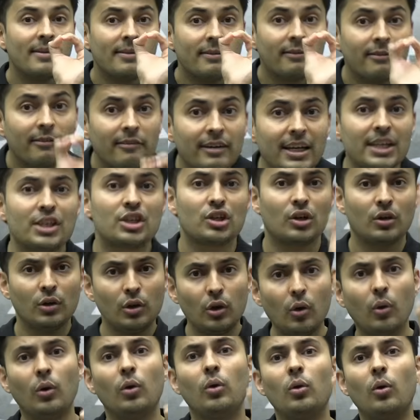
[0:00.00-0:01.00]
which
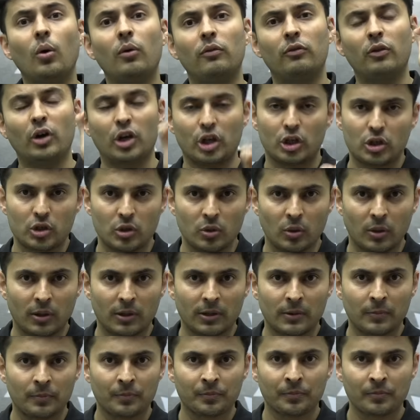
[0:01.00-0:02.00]
you know for sure
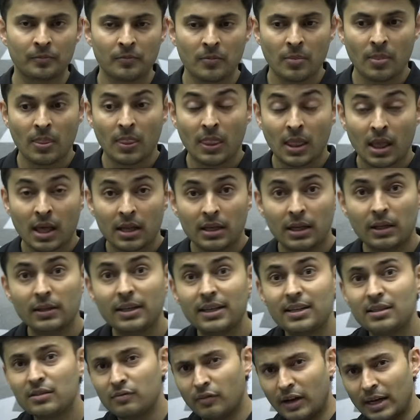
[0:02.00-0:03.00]
now
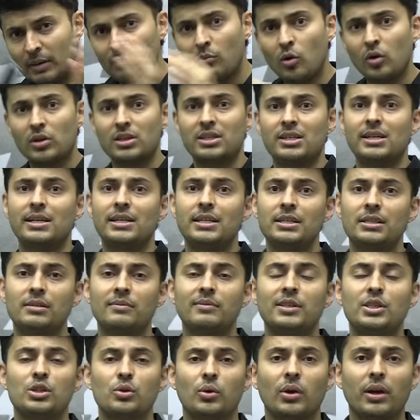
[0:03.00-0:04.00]
there is one more strategy
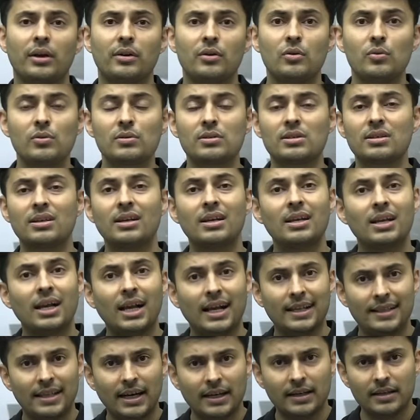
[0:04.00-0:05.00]
which you can use
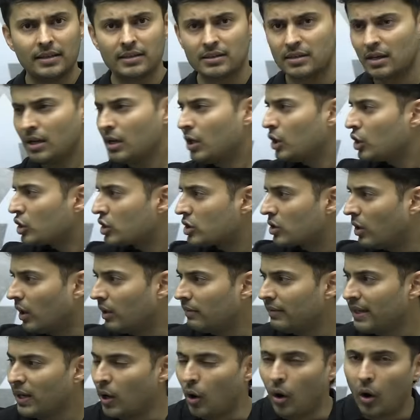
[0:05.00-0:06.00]
and that is
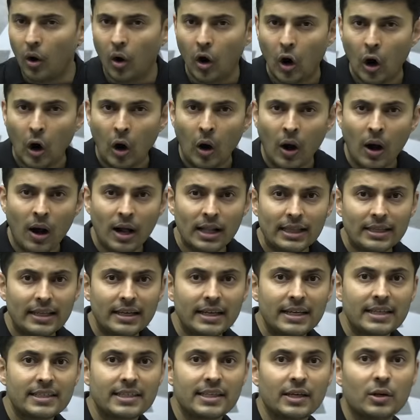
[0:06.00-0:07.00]
solving all the
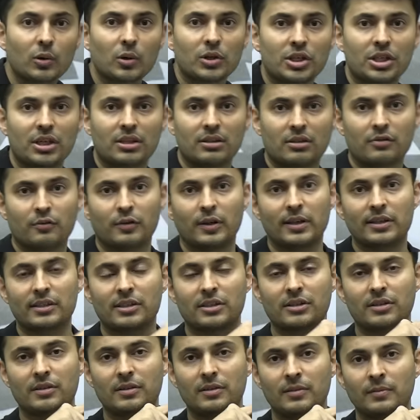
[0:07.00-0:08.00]
easy questions
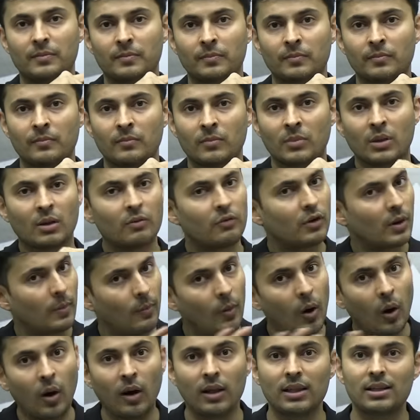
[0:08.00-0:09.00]
first from
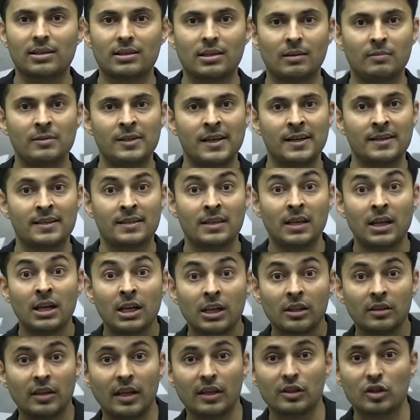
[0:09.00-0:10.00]
all the subjects,
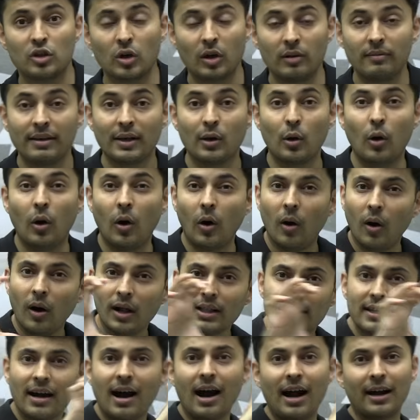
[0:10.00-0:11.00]
then solving
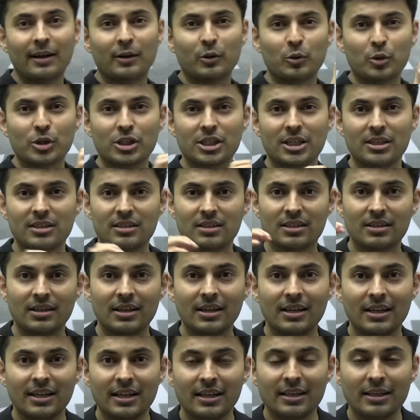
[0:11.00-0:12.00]
all the hard questions
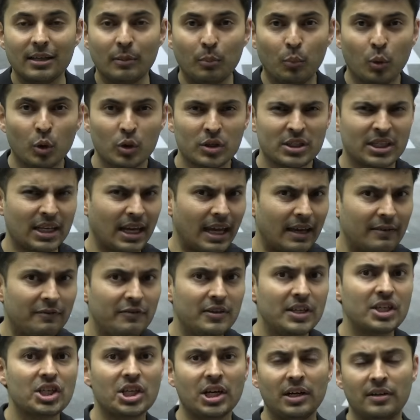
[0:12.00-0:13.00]
in the most
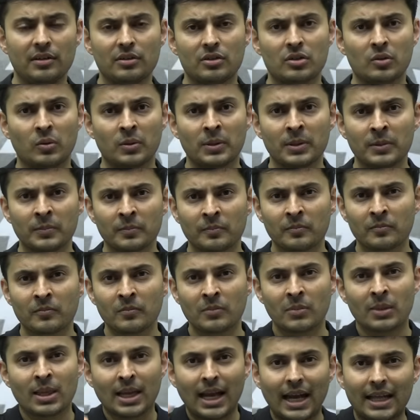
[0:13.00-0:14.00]
efficient zone,
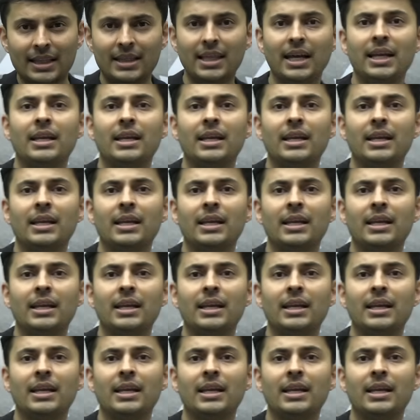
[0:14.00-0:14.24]
and